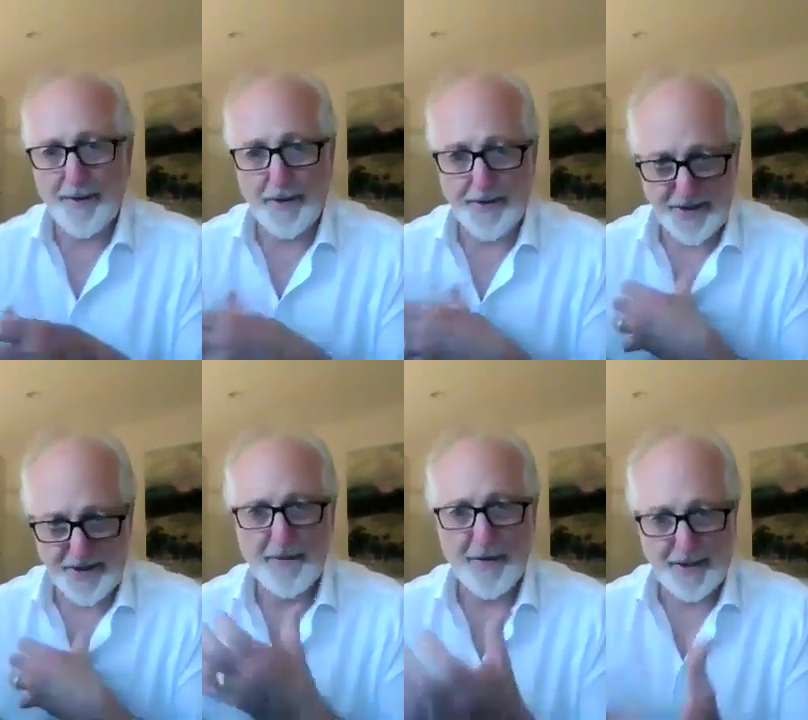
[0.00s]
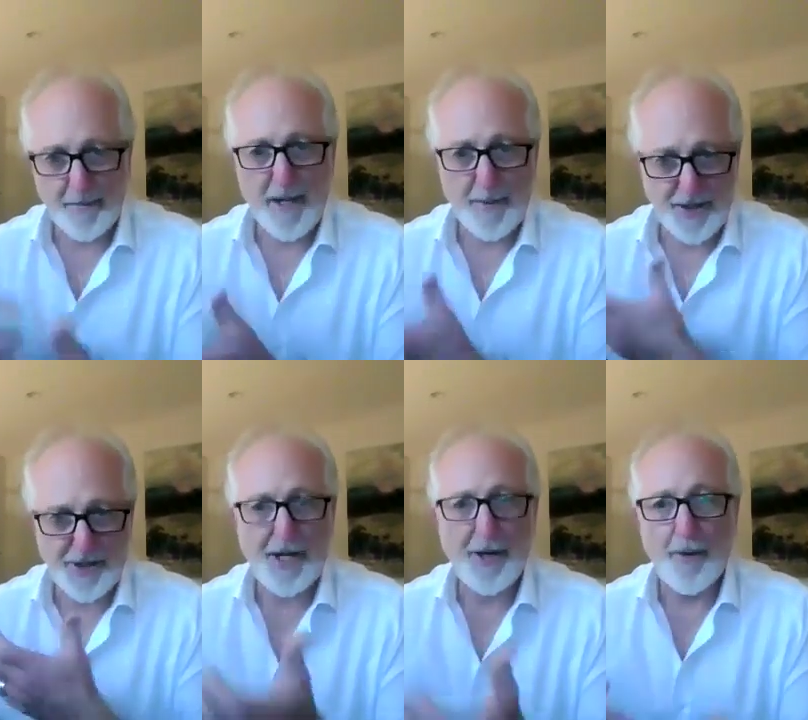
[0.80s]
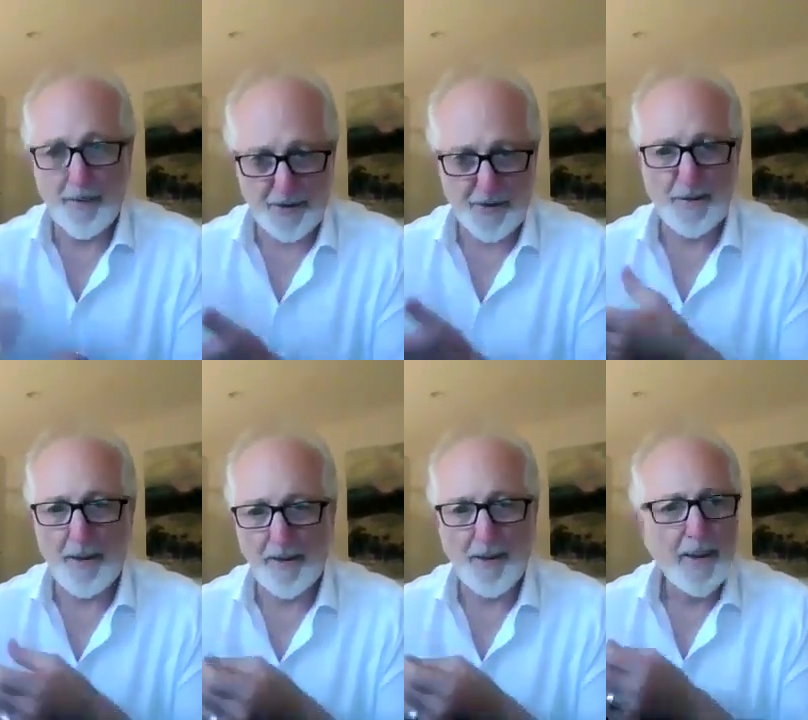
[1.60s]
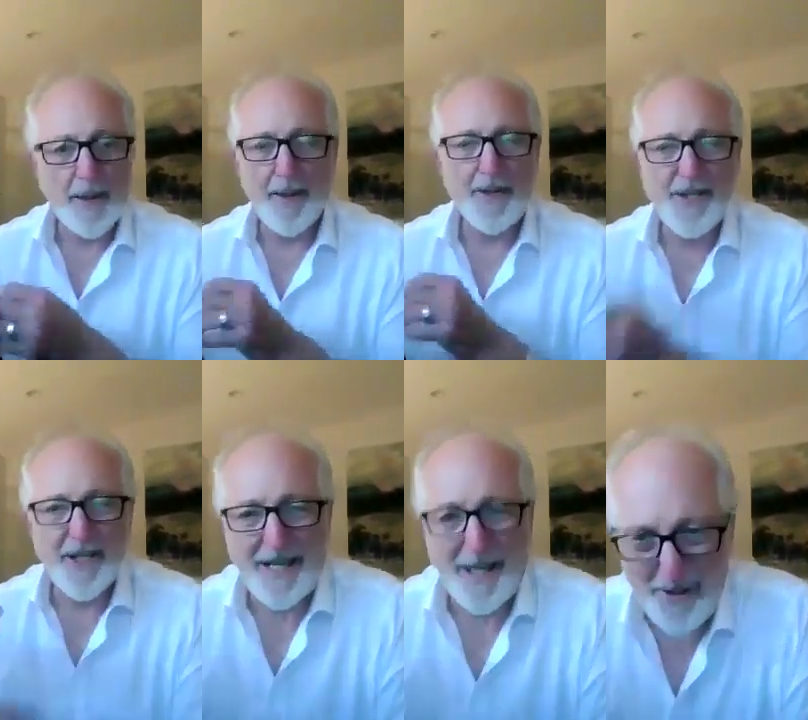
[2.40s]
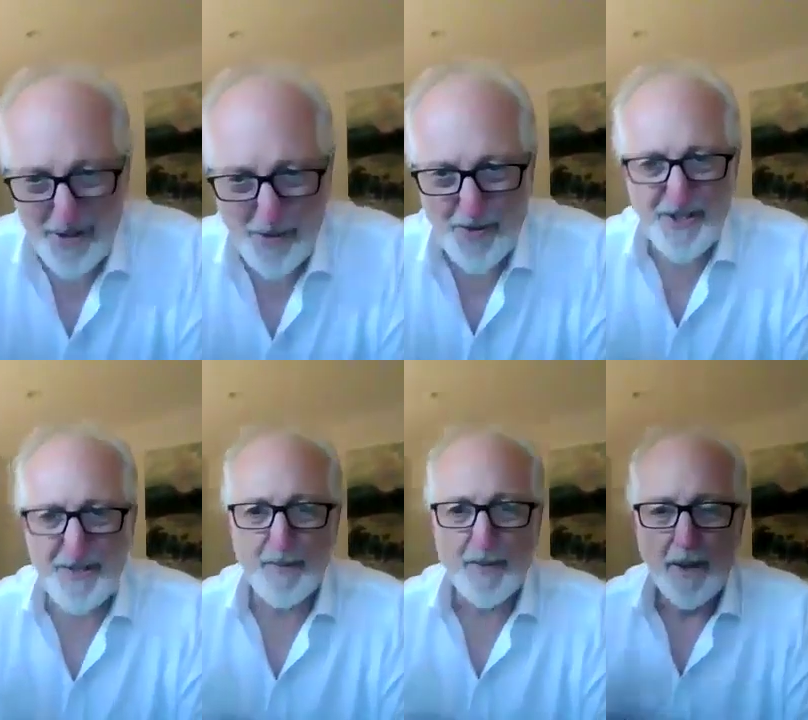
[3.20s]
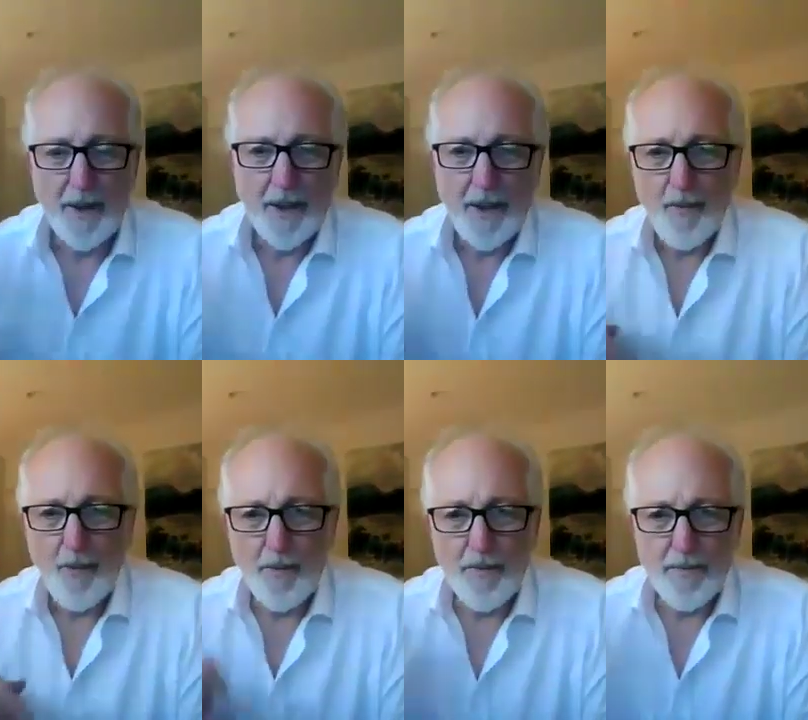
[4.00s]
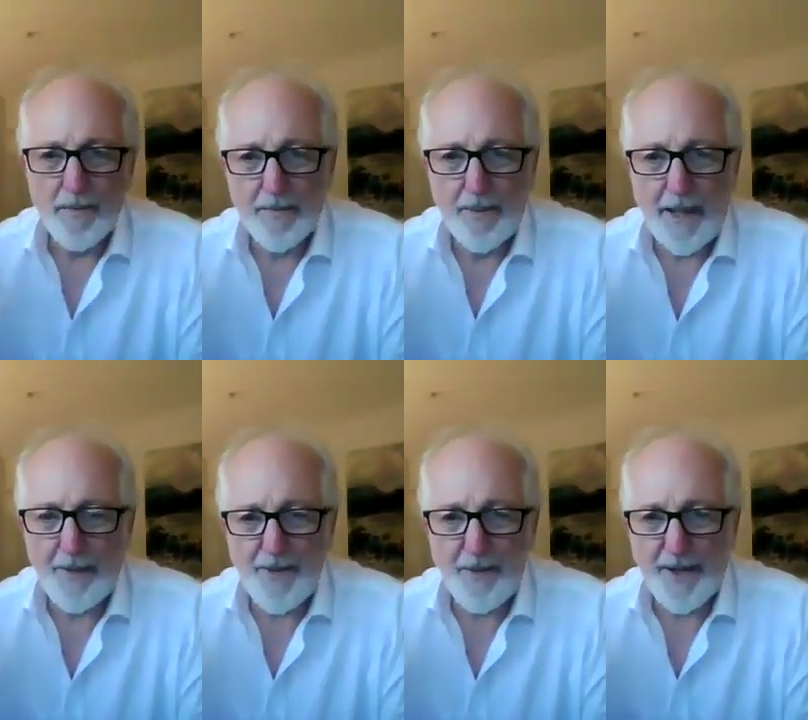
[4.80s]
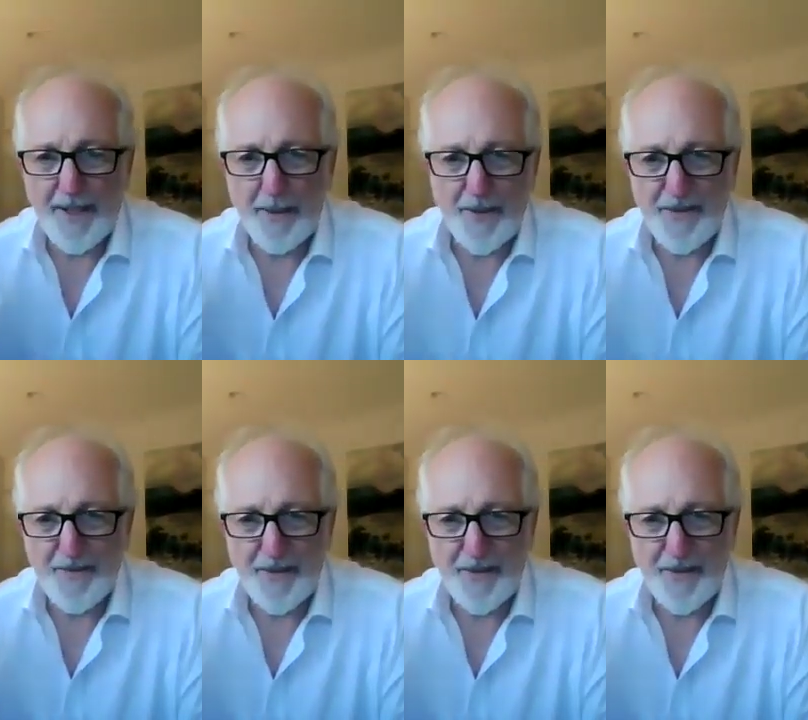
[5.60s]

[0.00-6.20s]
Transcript: I'd like to see if I could maybe share it because blah, blah. And she cut me short and she said, well, Harry's right here.